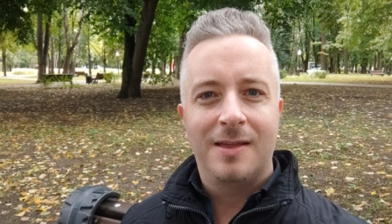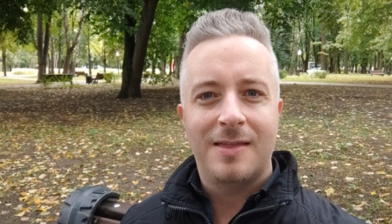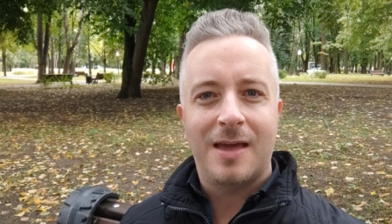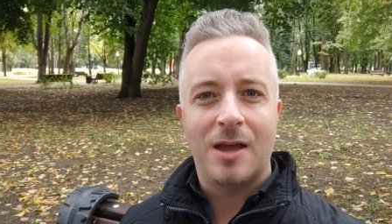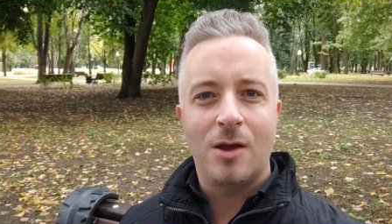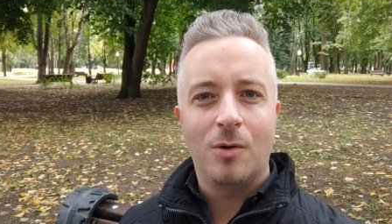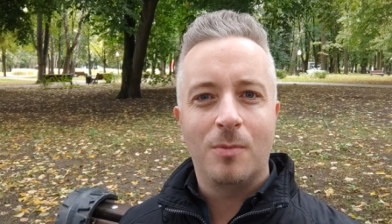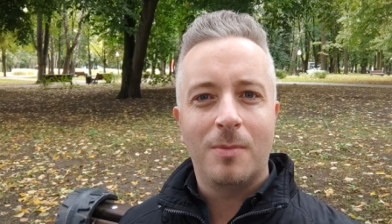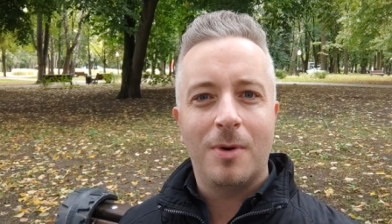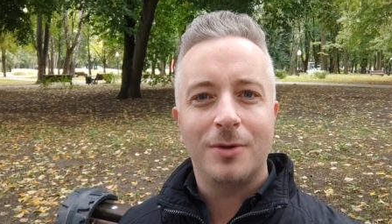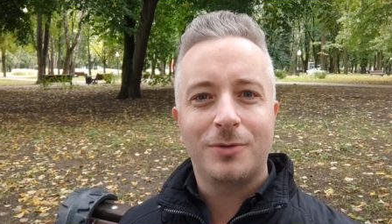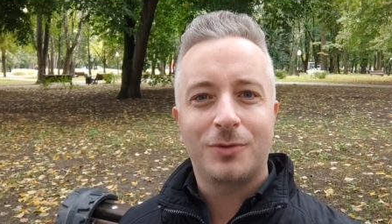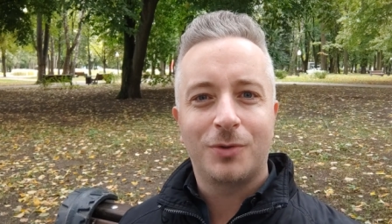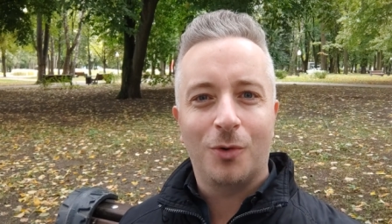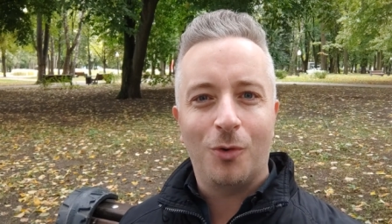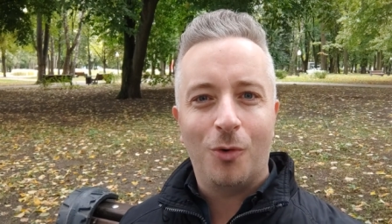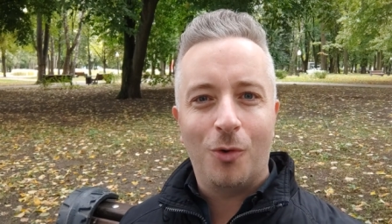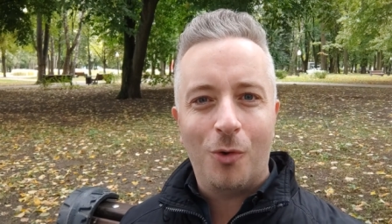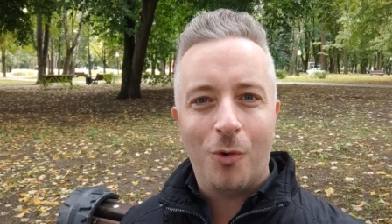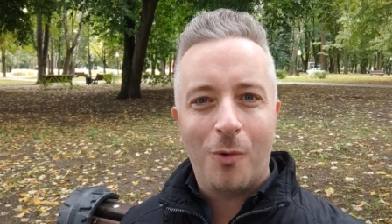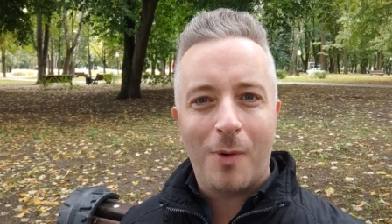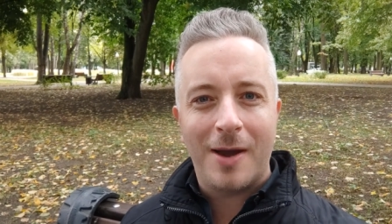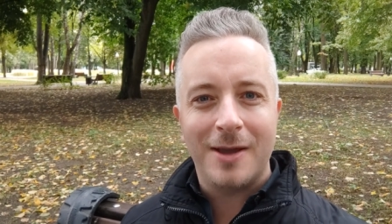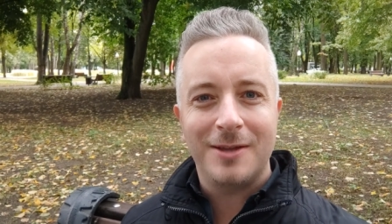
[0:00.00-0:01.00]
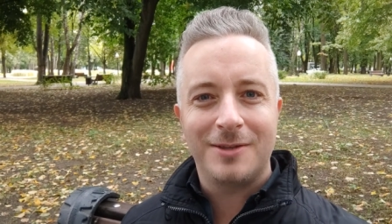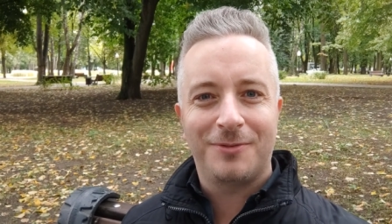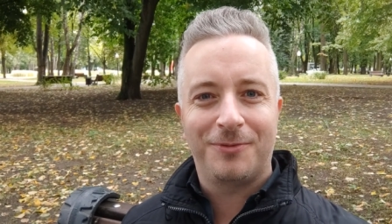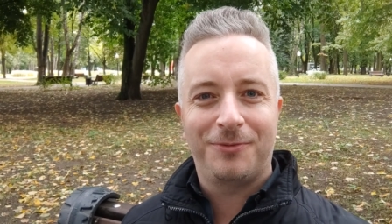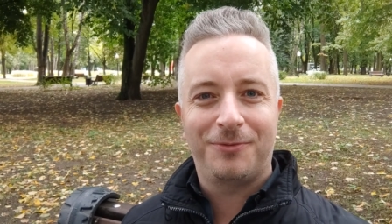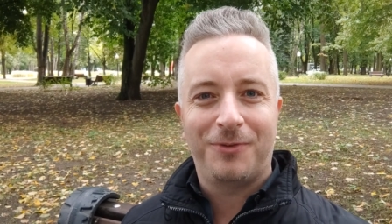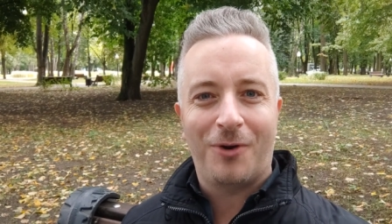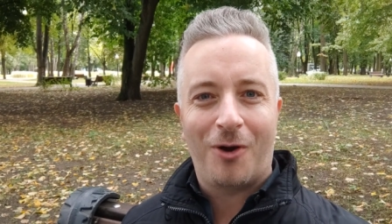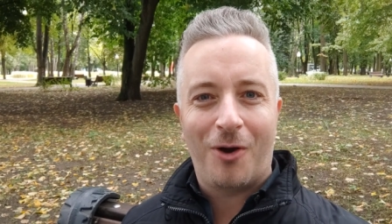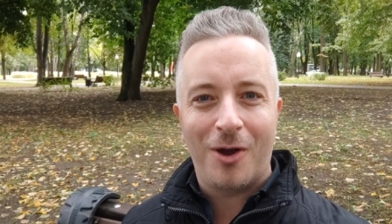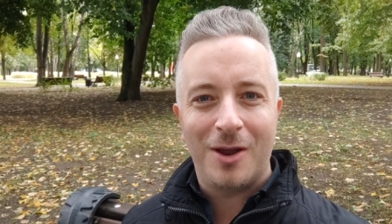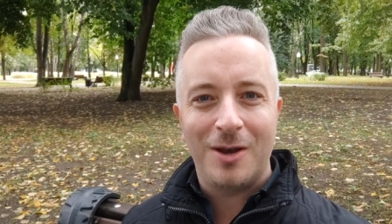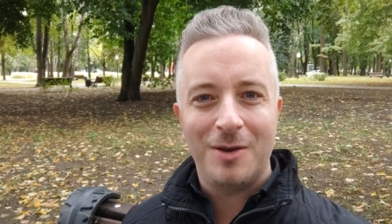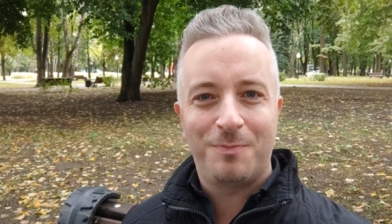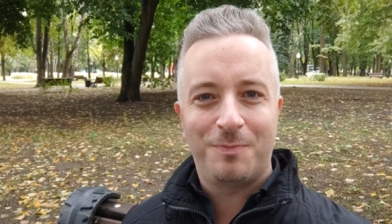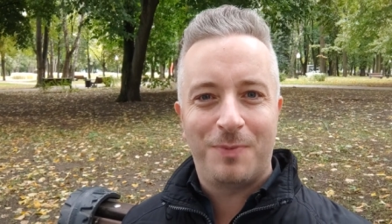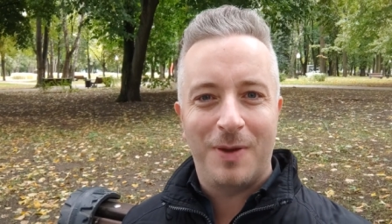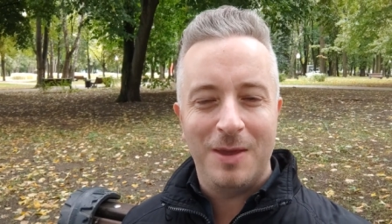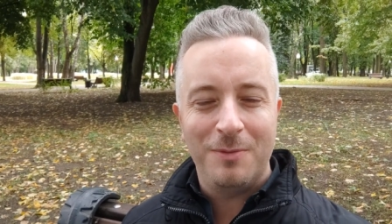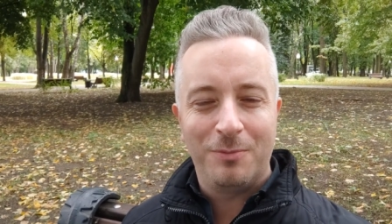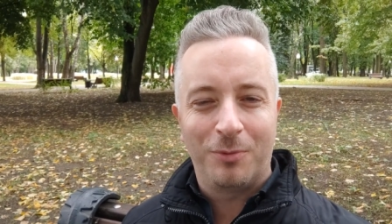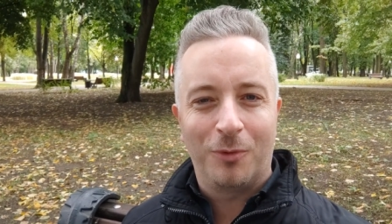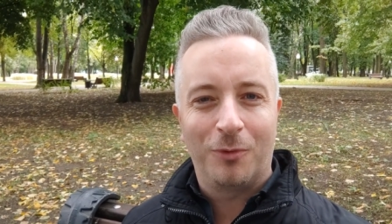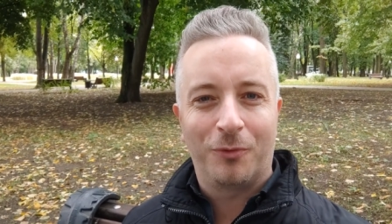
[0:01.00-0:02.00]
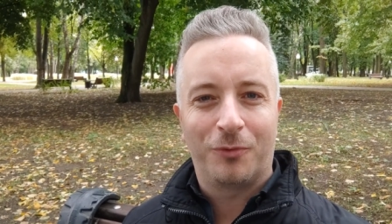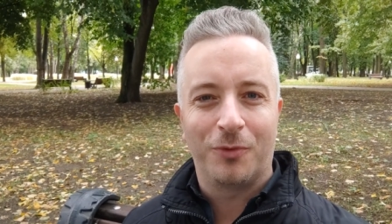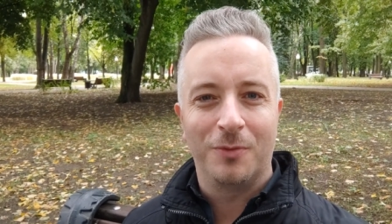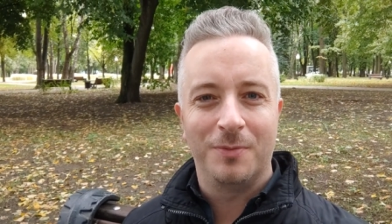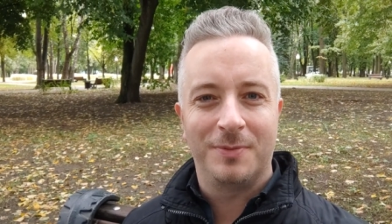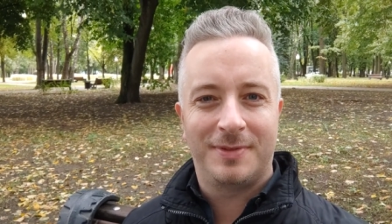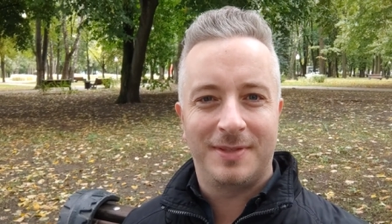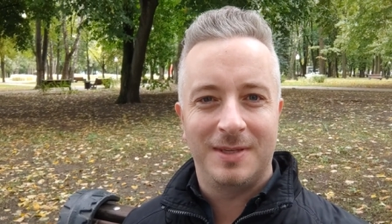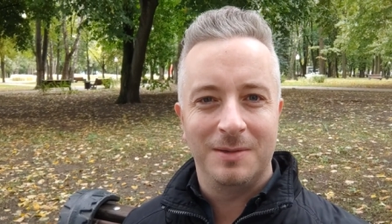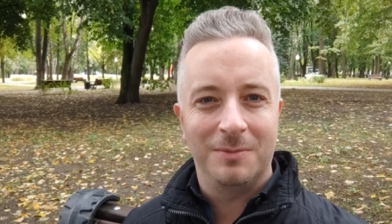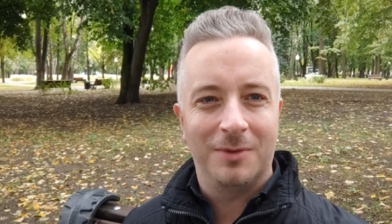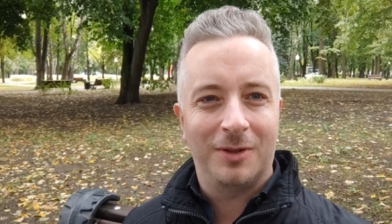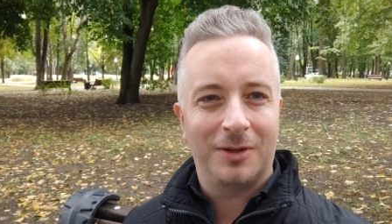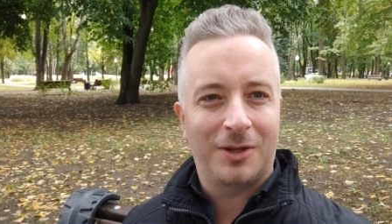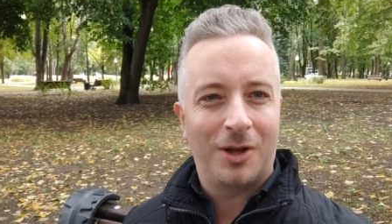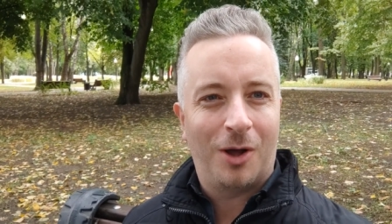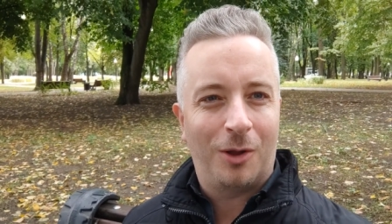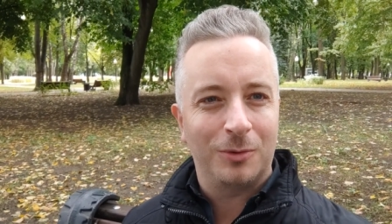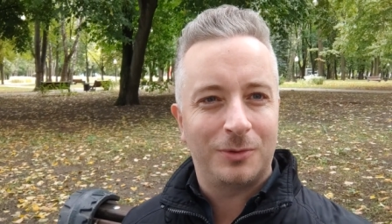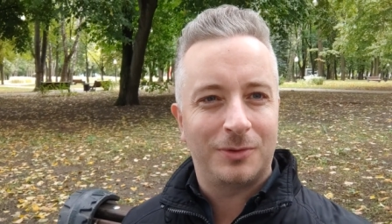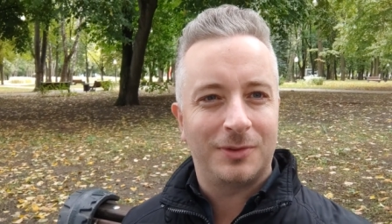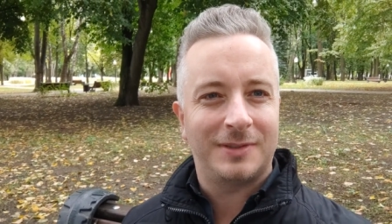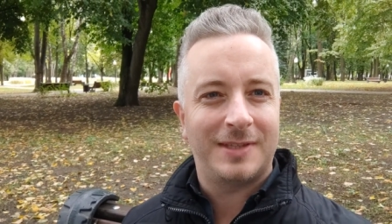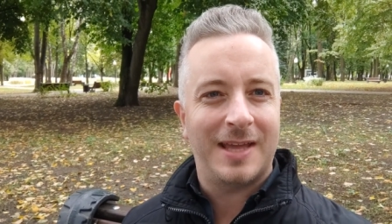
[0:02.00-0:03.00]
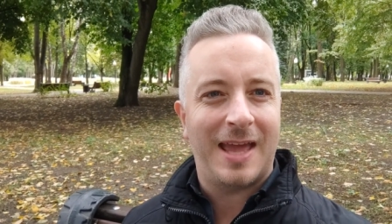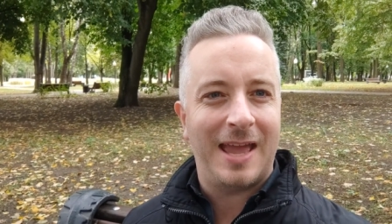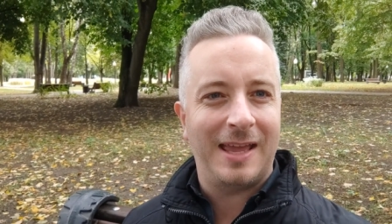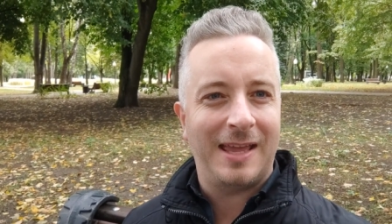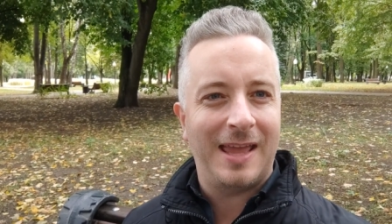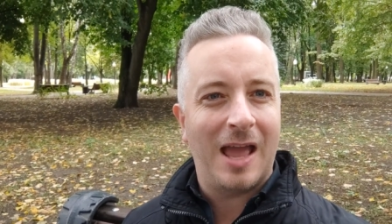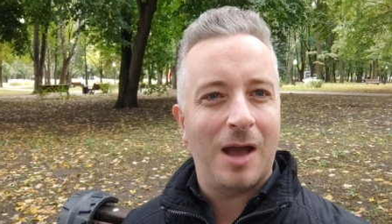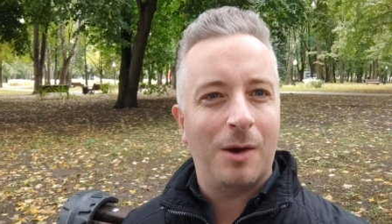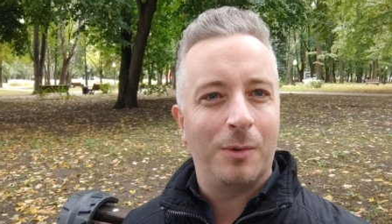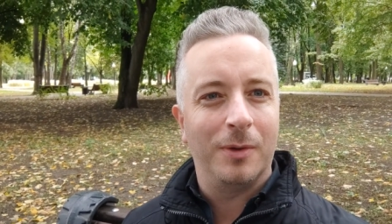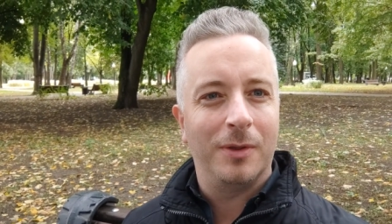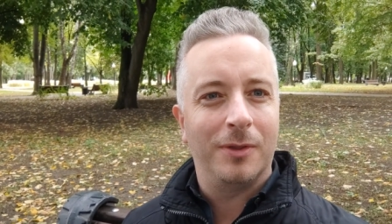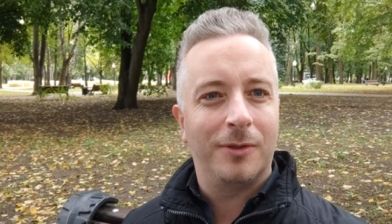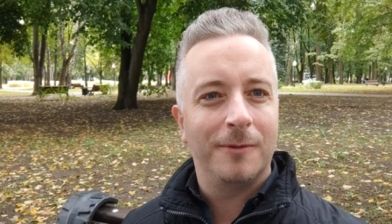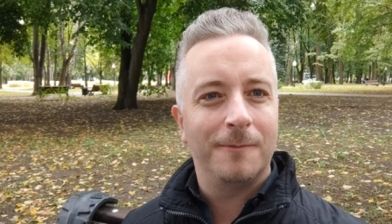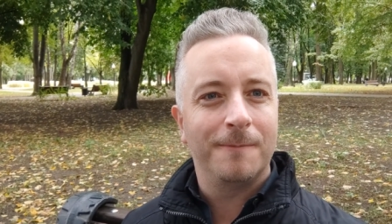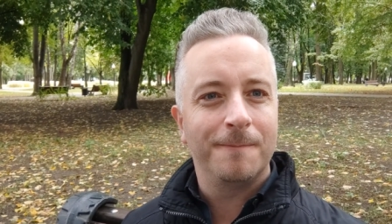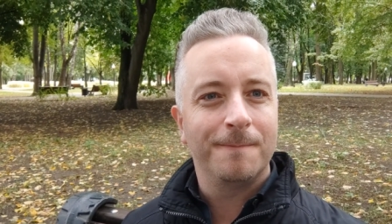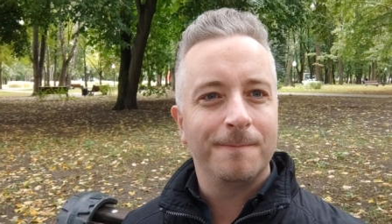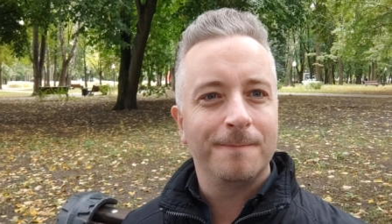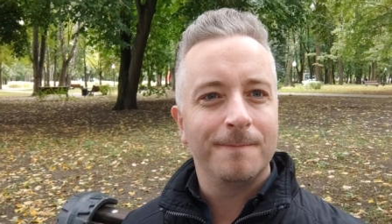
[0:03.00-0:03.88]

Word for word: they almost always find people from similar cultures to hang out with.